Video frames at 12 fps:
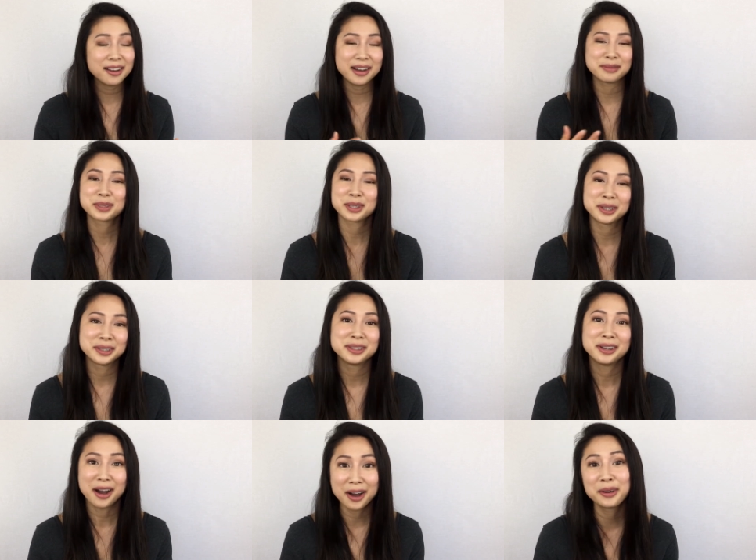I'm still
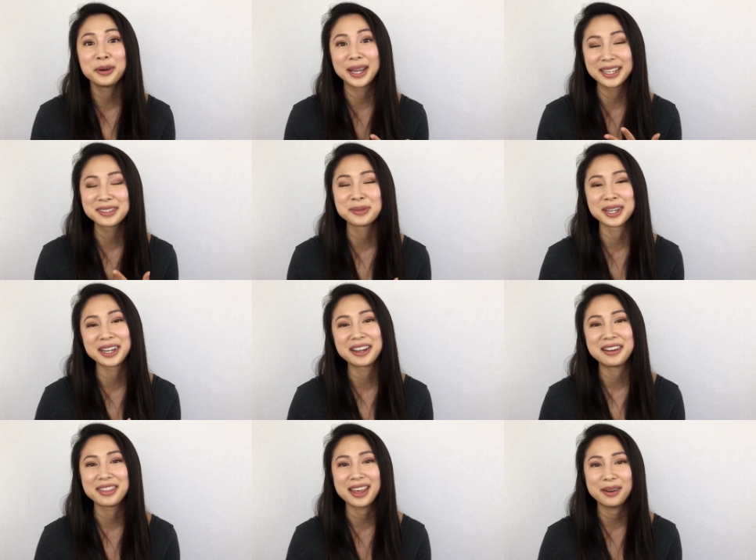always
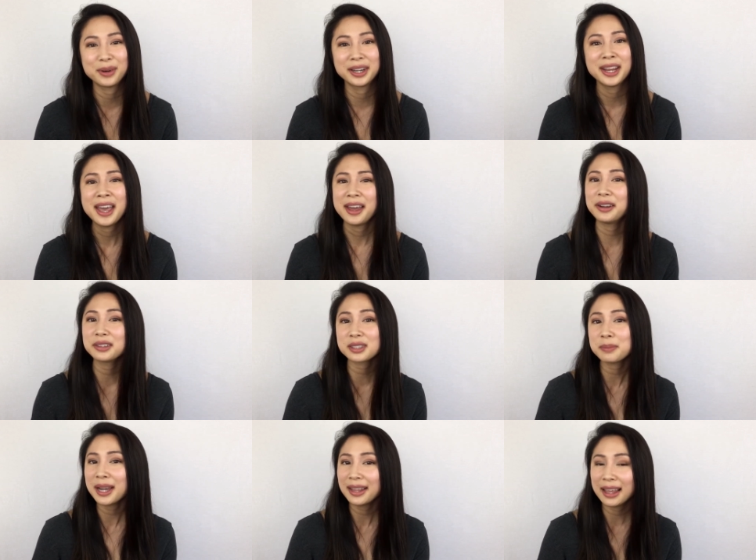working on that one, and
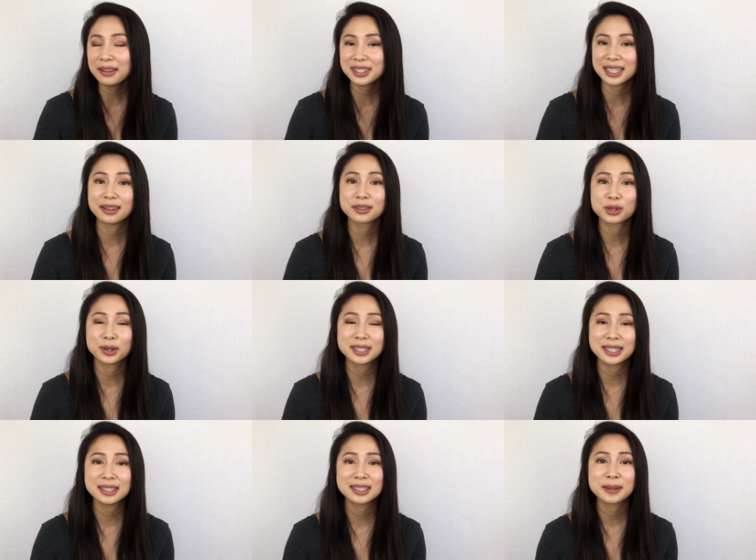also my lifestyle
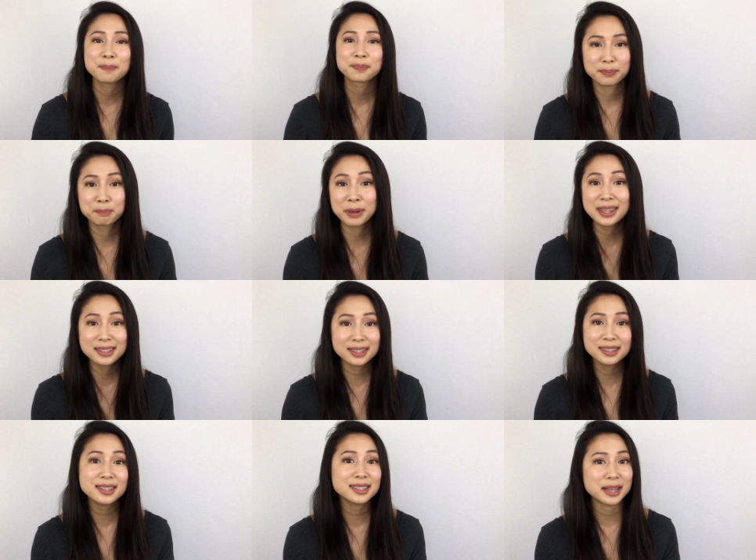choices. But this
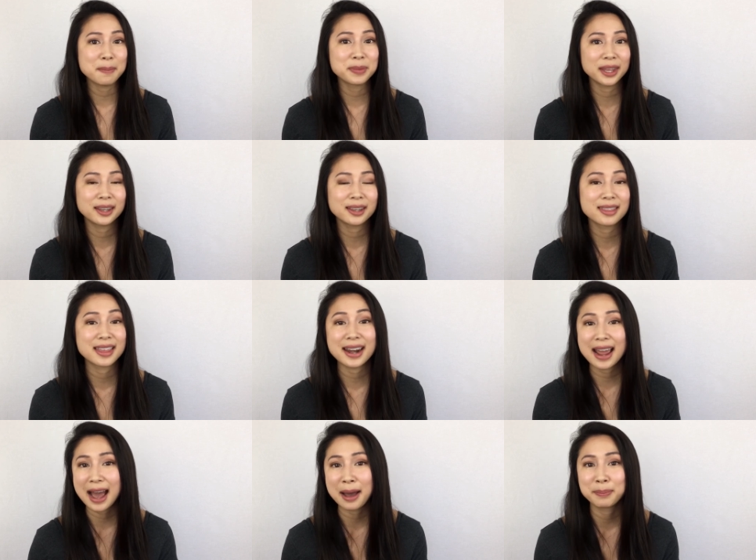isn't something that
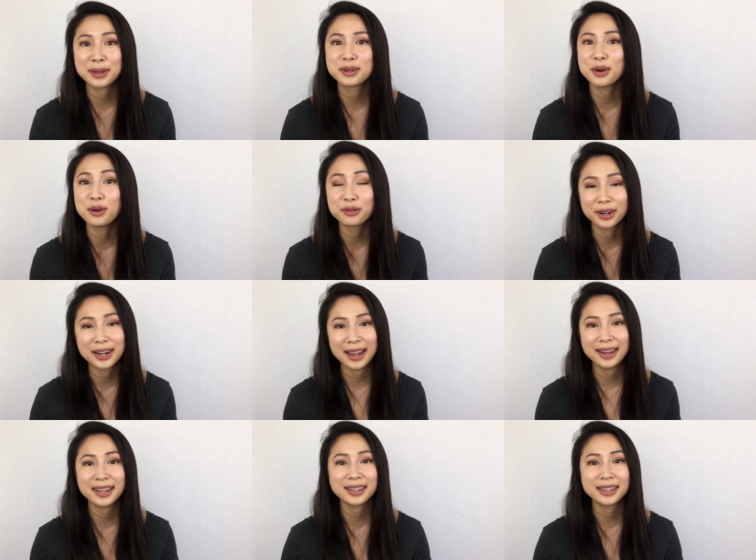happened overnight.